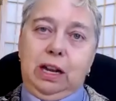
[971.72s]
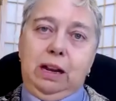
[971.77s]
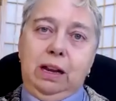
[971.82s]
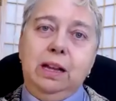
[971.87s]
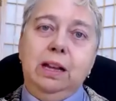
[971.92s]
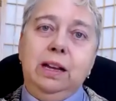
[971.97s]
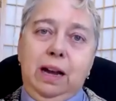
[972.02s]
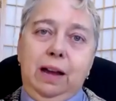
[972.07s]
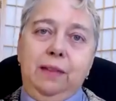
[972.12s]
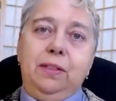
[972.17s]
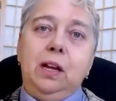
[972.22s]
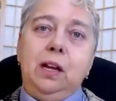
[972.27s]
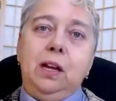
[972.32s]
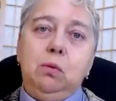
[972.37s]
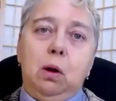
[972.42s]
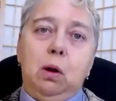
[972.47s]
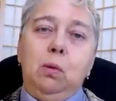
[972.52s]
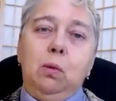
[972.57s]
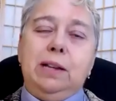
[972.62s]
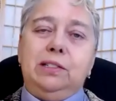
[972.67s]
I think
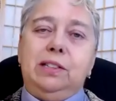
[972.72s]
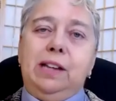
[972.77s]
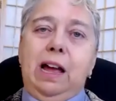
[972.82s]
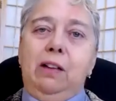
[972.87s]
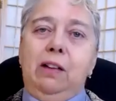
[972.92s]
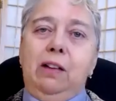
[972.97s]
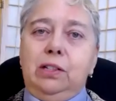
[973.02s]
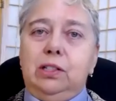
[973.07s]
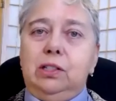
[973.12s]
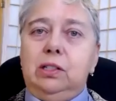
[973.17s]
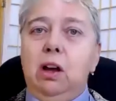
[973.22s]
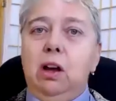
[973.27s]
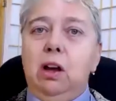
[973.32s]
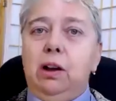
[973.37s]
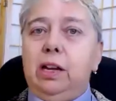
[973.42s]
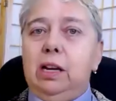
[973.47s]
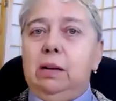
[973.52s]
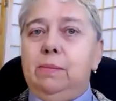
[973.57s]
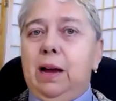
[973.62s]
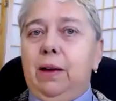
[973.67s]
what Wes Allen's talking
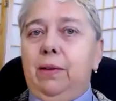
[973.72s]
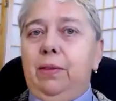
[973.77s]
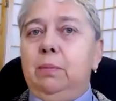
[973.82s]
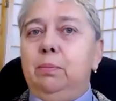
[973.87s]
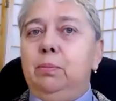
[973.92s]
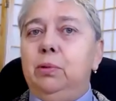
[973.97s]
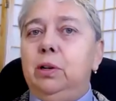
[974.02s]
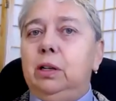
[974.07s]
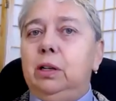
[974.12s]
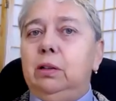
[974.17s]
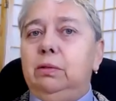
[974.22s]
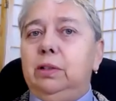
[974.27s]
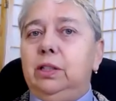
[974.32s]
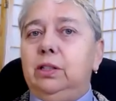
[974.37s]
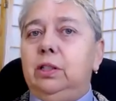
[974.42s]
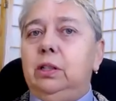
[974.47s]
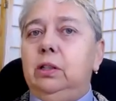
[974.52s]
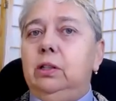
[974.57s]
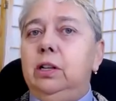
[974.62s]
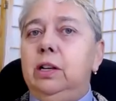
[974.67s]
about in the book,
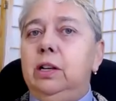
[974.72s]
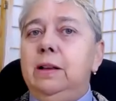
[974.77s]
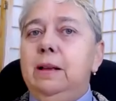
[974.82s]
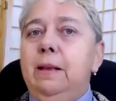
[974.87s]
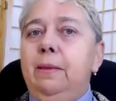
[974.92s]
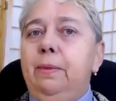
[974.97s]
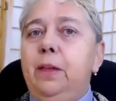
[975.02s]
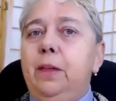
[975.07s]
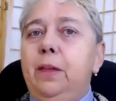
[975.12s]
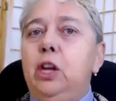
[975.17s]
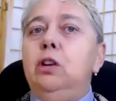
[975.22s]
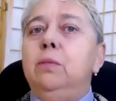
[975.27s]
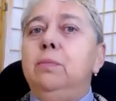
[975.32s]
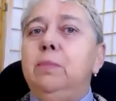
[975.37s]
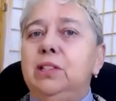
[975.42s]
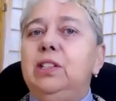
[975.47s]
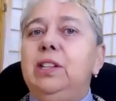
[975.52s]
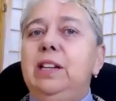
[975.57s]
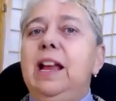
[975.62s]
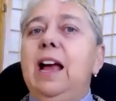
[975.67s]
Richard, then you're
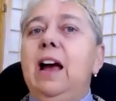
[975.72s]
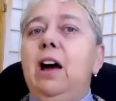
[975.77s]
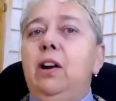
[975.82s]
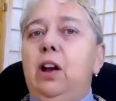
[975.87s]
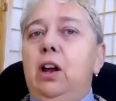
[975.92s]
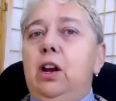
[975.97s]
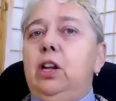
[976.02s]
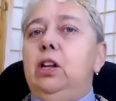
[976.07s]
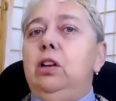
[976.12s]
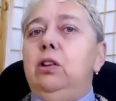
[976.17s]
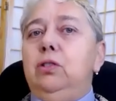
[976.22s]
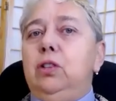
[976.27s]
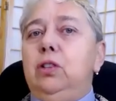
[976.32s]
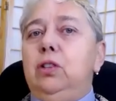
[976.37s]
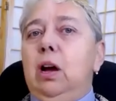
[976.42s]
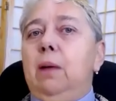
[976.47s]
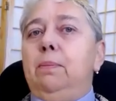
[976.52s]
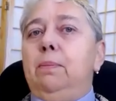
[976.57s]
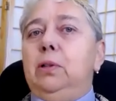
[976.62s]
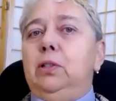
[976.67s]
missing out on a huge
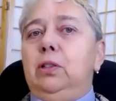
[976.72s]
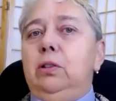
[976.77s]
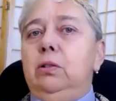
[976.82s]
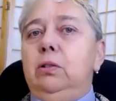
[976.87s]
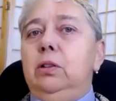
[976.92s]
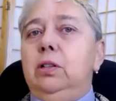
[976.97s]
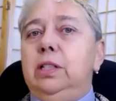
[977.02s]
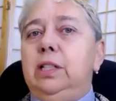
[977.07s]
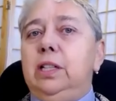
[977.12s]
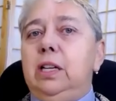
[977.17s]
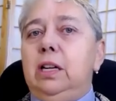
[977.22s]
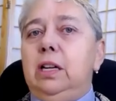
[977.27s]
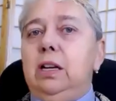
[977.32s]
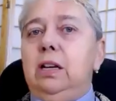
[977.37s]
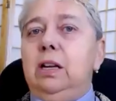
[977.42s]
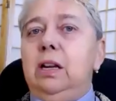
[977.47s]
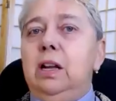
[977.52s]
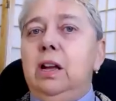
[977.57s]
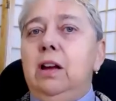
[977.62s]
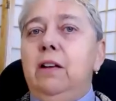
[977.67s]

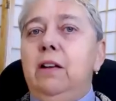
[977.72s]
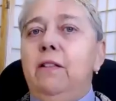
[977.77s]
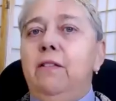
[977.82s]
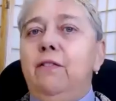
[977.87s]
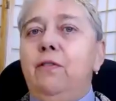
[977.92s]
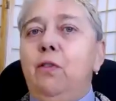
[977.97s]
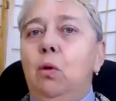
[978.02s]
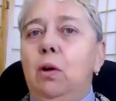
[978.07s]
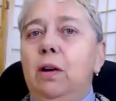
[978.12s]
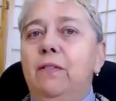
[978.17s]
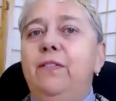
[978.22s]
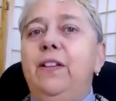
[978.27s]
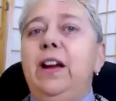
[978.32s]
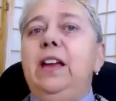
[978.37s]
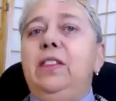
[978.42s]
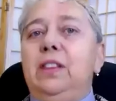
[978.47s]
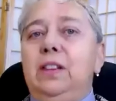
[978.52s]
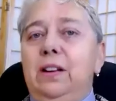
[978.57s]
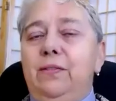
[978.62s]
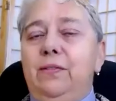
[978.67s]
opportunity for
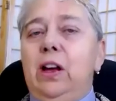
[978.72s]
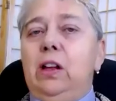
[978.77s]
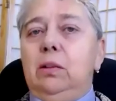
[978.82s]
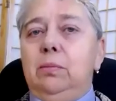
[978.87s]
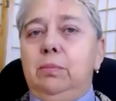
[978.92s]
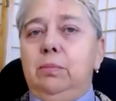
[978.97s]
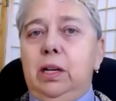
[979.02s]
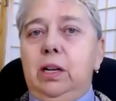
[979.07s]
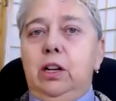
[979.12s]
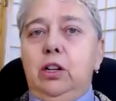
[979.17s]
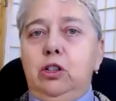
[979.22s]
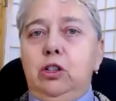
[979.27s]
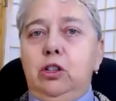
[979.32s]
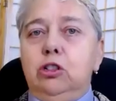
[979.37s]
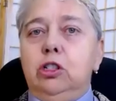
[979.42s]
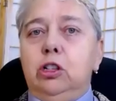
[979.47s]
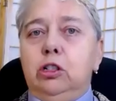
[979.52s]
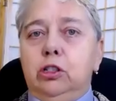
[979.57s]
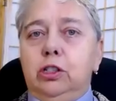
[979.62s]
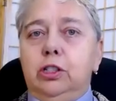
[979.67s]
faith development in your
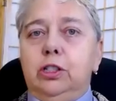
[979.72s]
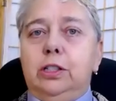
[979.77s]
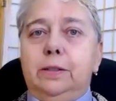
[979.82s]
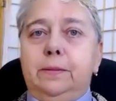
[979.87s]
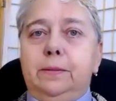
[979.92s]
church.